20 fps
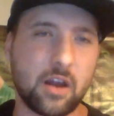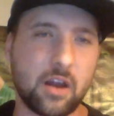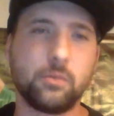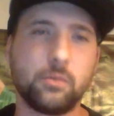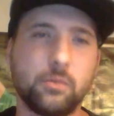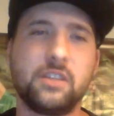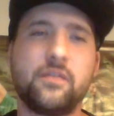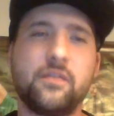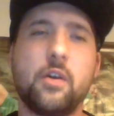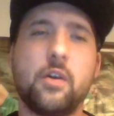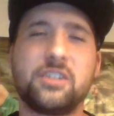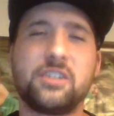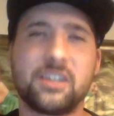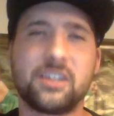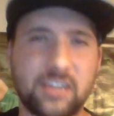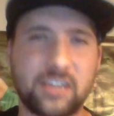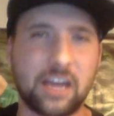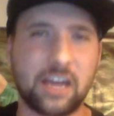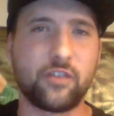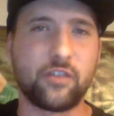It was a very
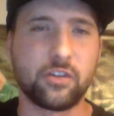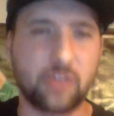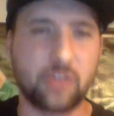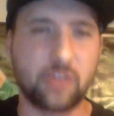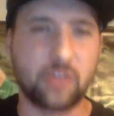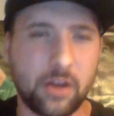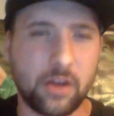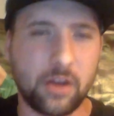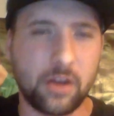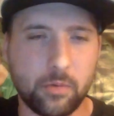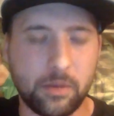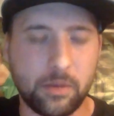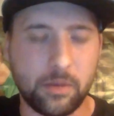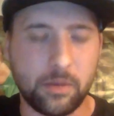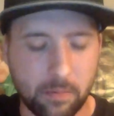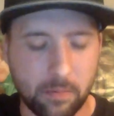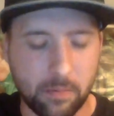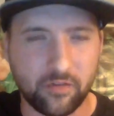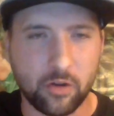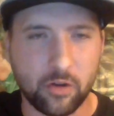successful W W E
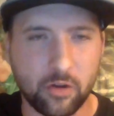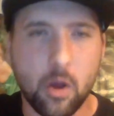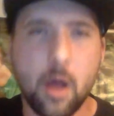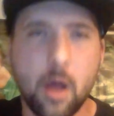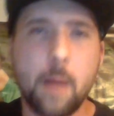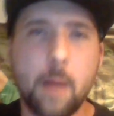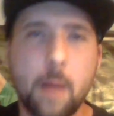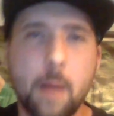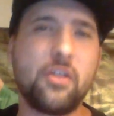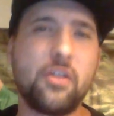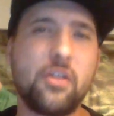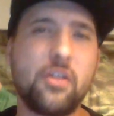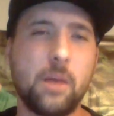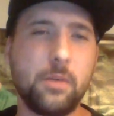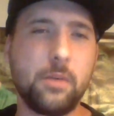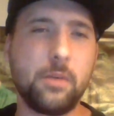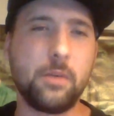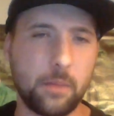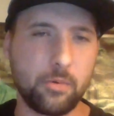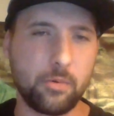pay-per-view by the
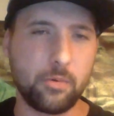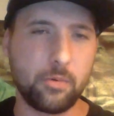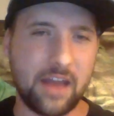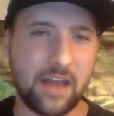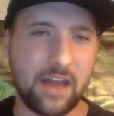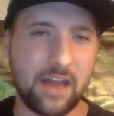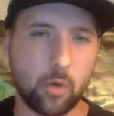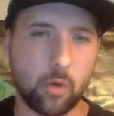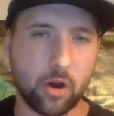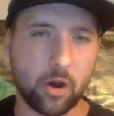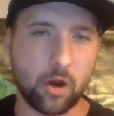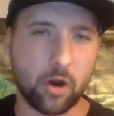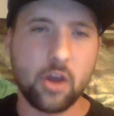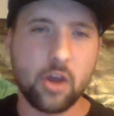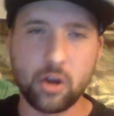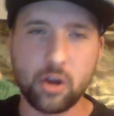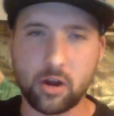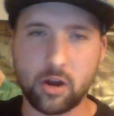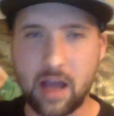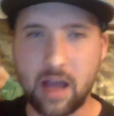W W E Network.
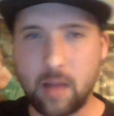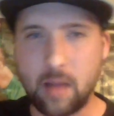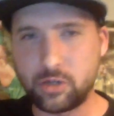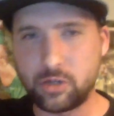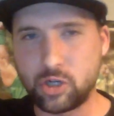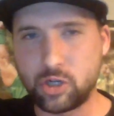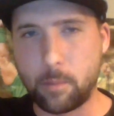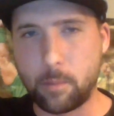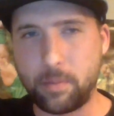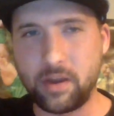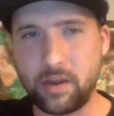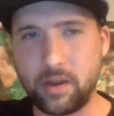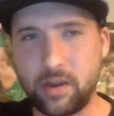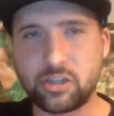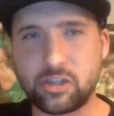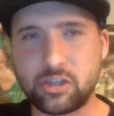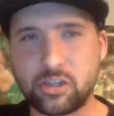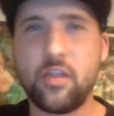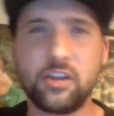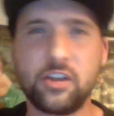Your comments, your opinions.
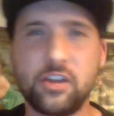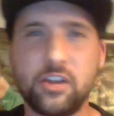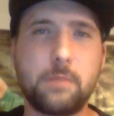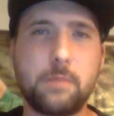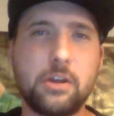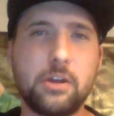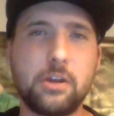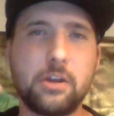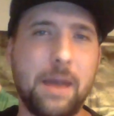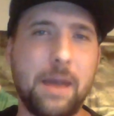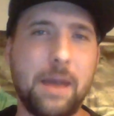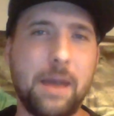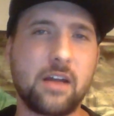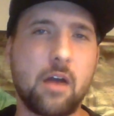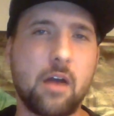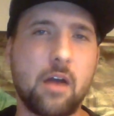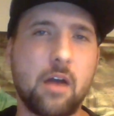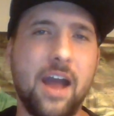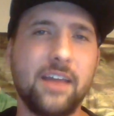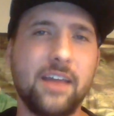This has been your
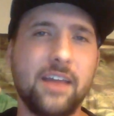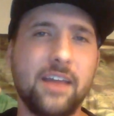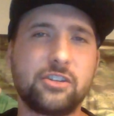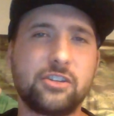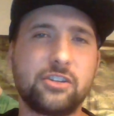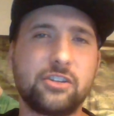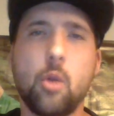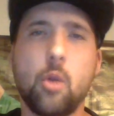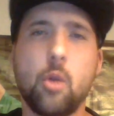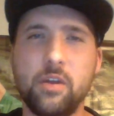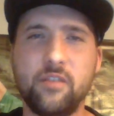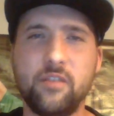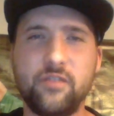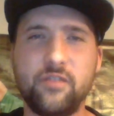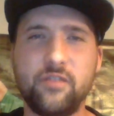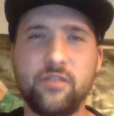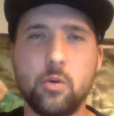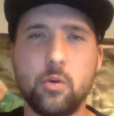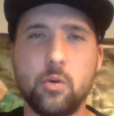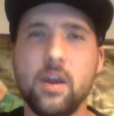Battleground highlights,
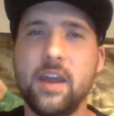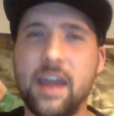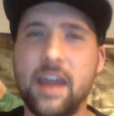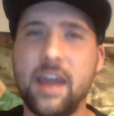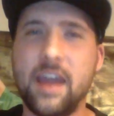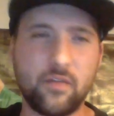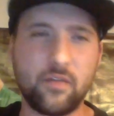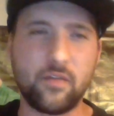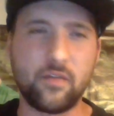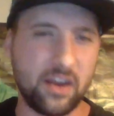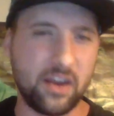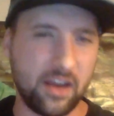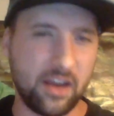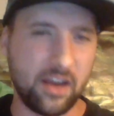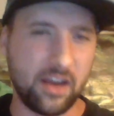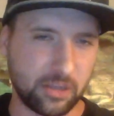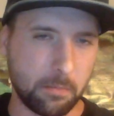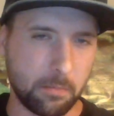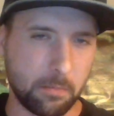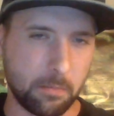review, and everything
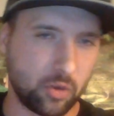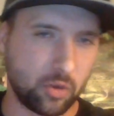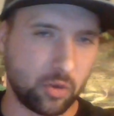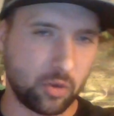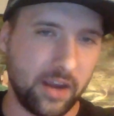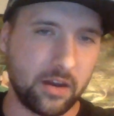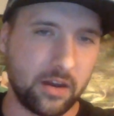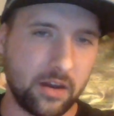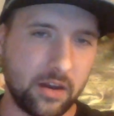else in between.